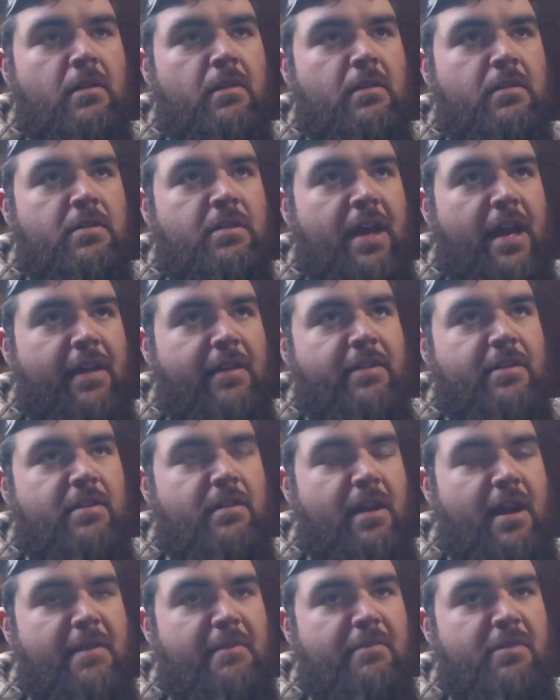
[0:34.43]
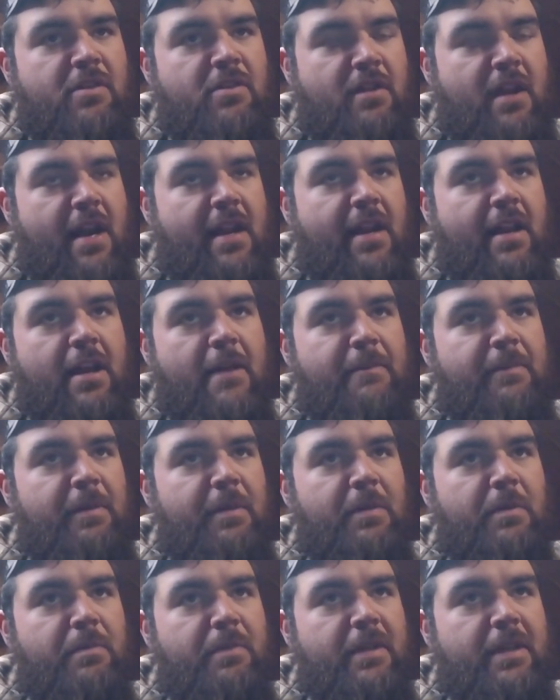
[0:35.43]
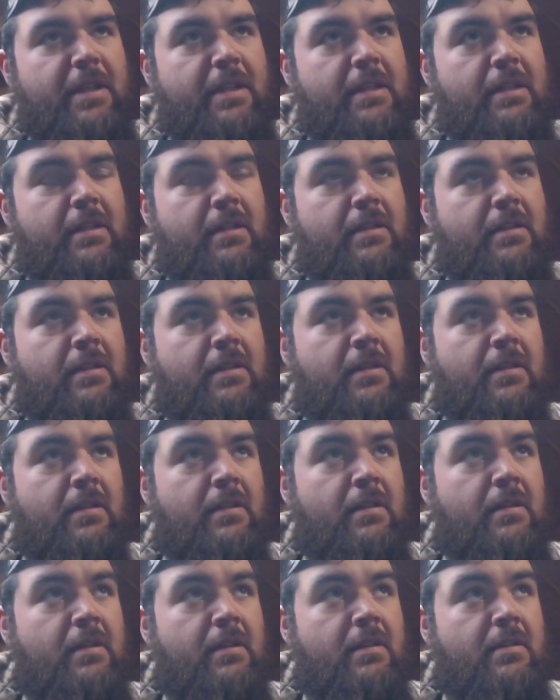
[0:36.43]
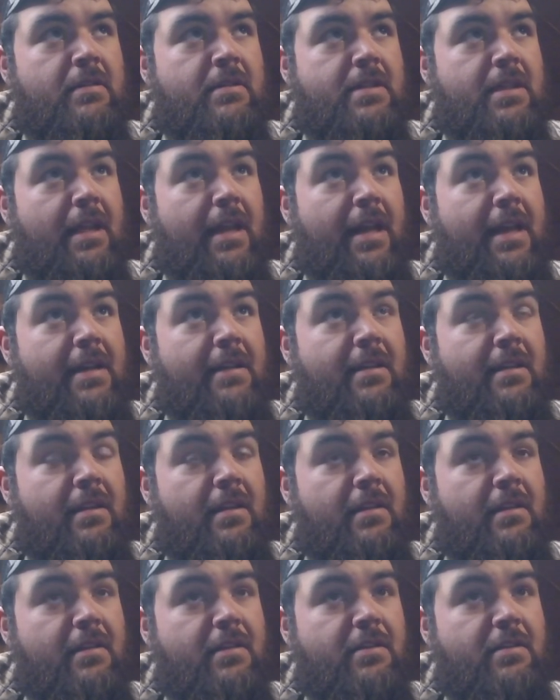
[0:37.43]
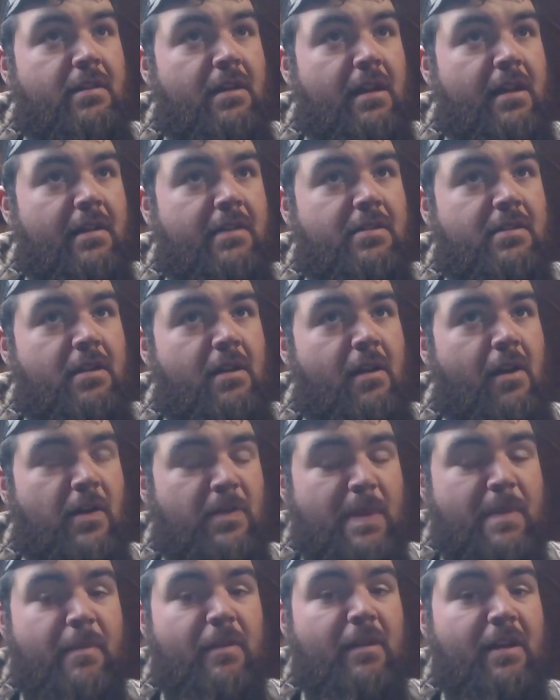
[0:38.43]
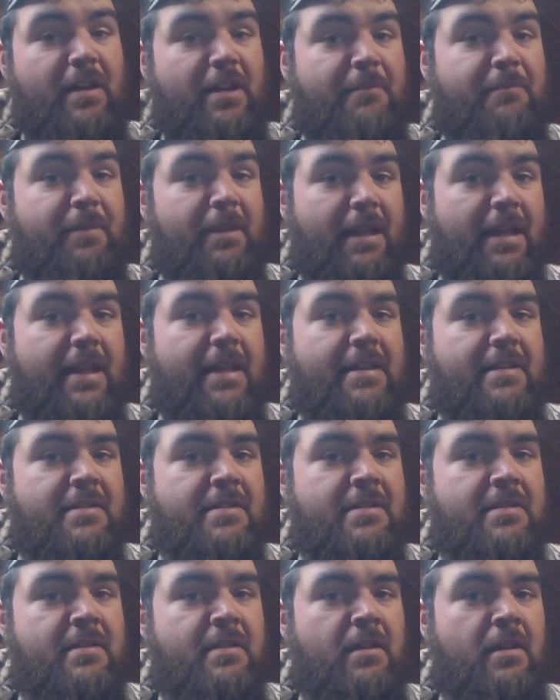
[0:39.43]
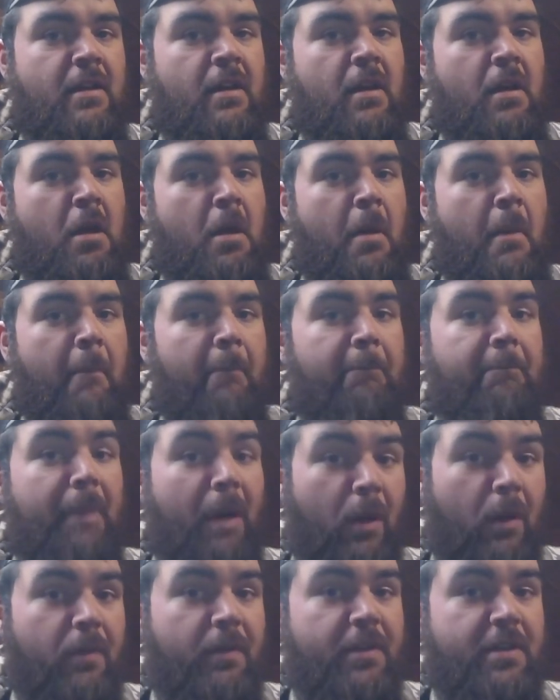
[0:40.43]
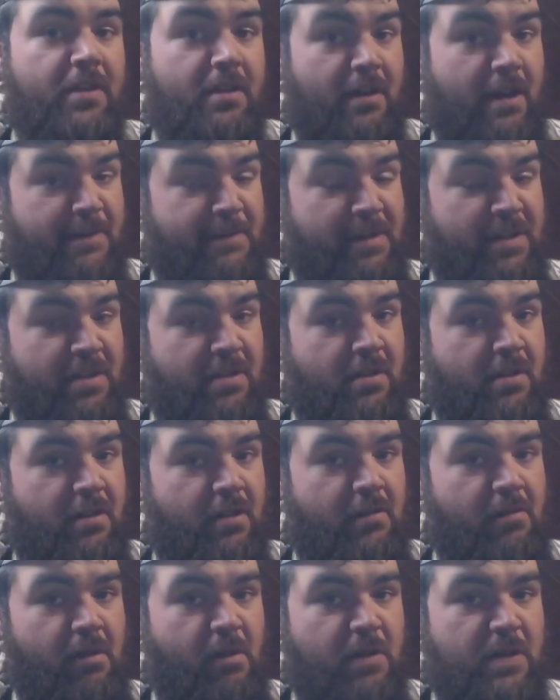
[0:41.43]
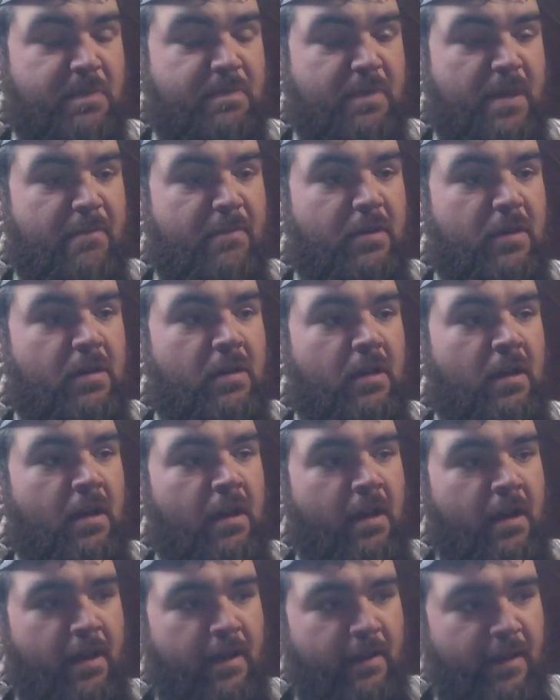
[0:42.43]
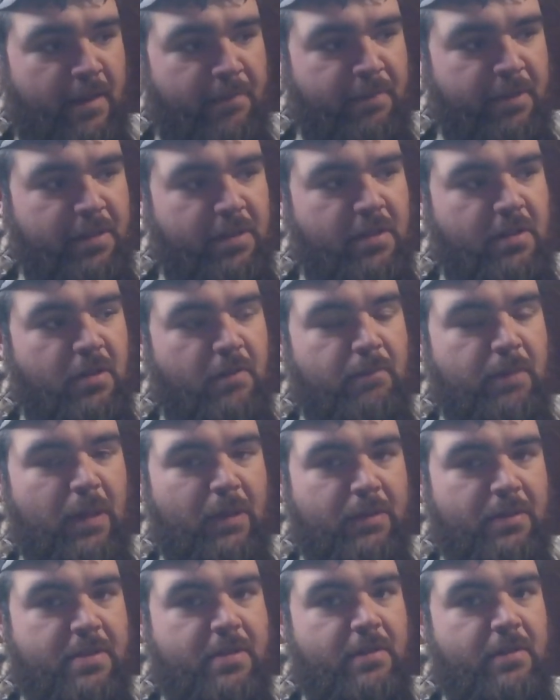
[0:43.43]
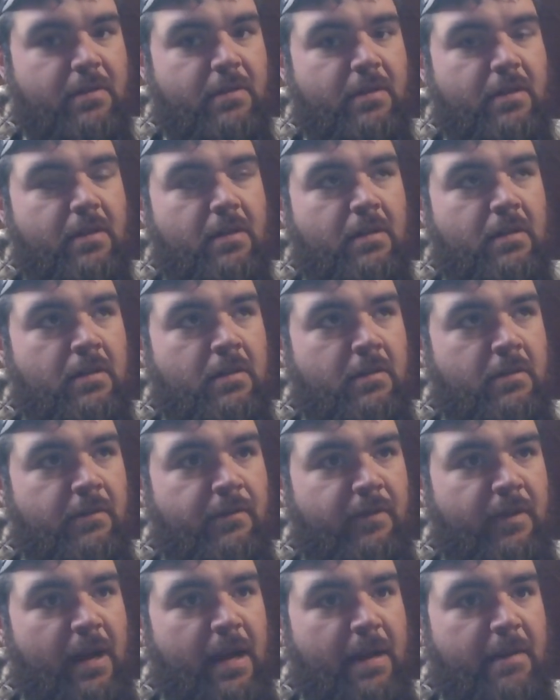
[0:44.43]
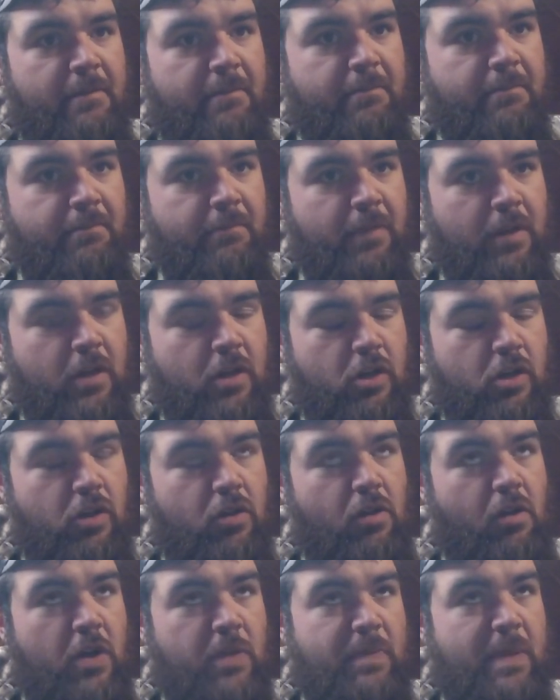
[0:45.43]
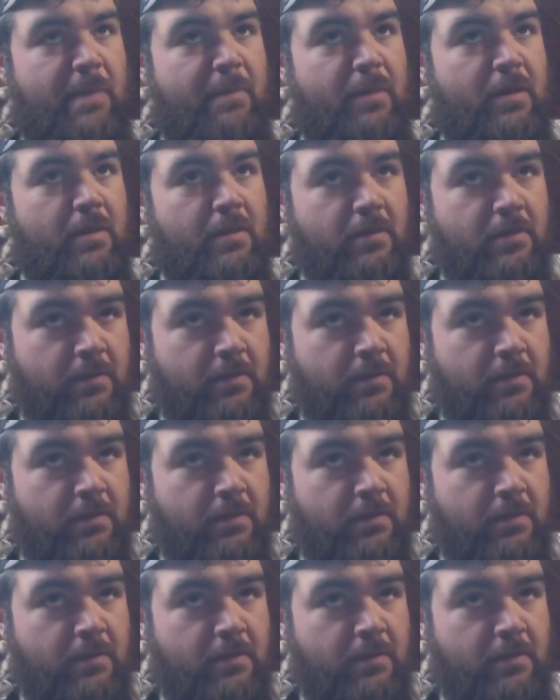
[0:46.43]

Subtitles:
jack the tranny up a little bit, slide the trans cross member into place, bolt the transmission to the cross member, and put the new bolts through the frame cross member